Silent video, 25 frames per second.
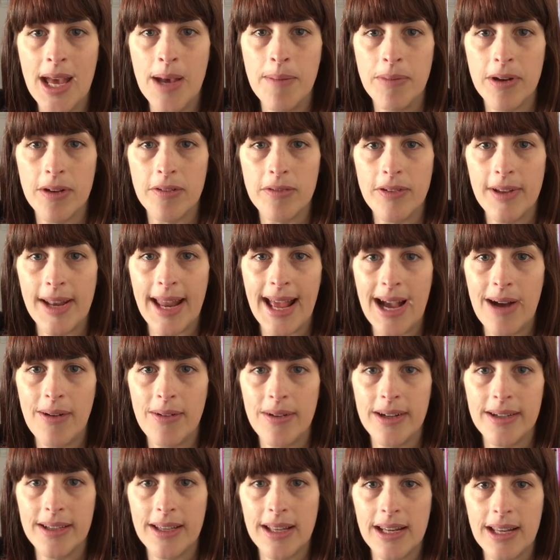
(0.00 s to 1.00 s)
But for
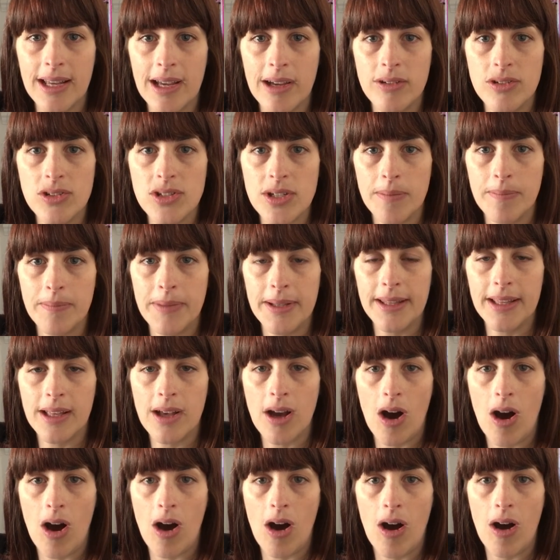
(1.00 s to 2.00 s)
now, I'm gonna go and jump in the
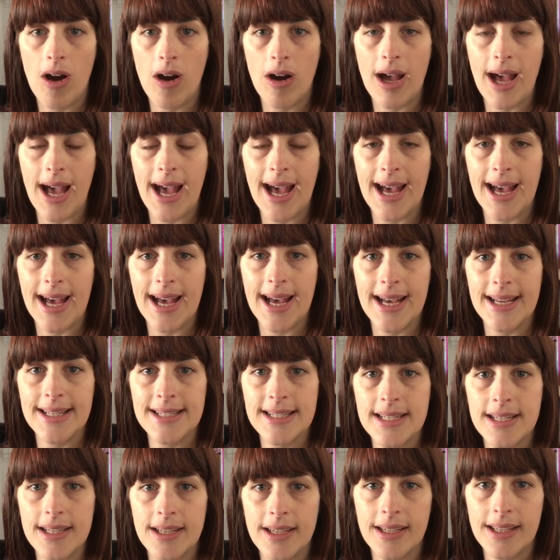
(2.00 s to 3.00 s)
car
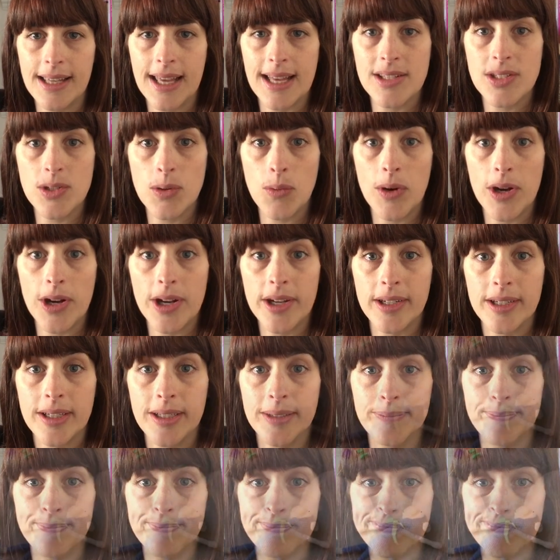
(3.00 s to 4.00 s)
and get to work.